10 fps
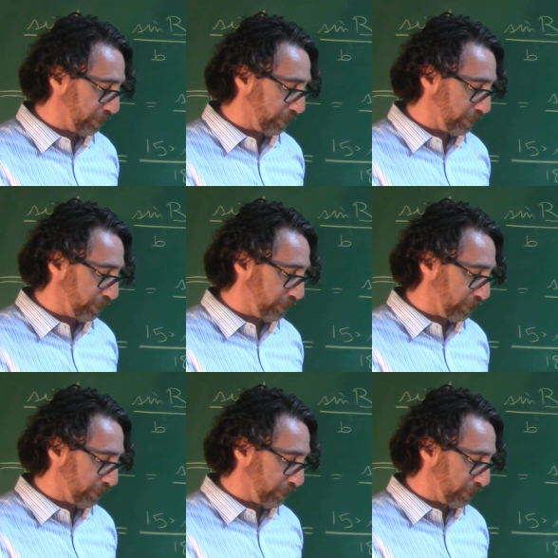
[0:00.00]

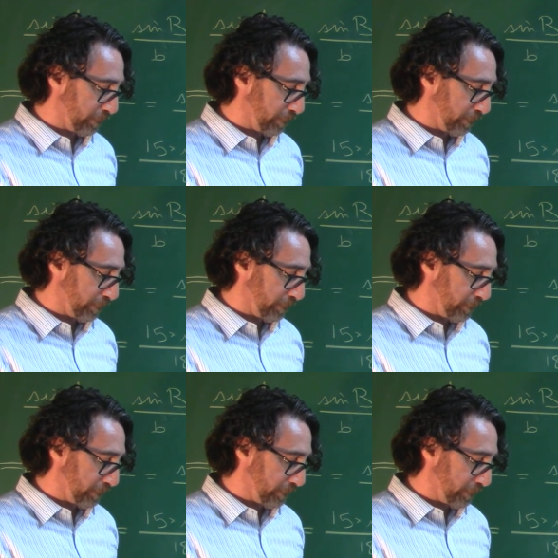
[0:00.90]

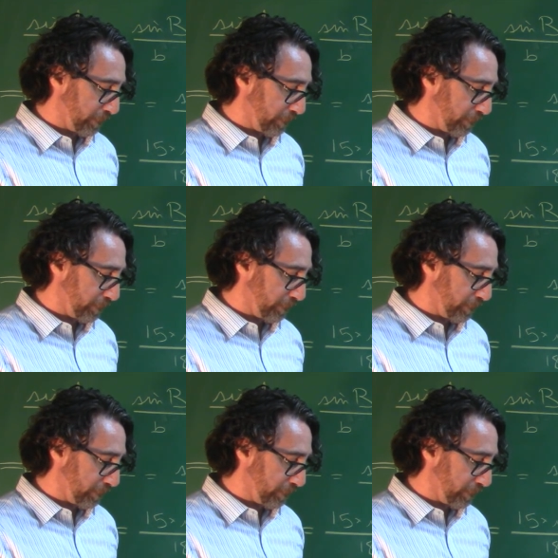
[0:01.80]
[no speech]